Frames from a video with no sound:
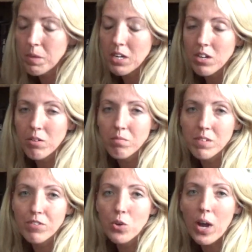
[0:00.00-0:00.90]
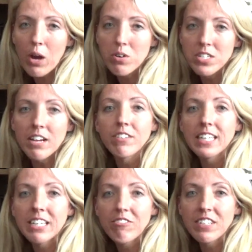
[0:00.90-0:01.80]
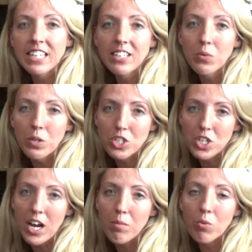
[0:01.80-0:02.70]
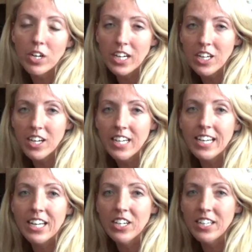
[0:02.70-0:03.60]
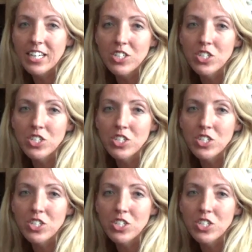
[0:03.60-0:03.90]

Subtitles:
a few hours every evening in the wood shop working on it here and there,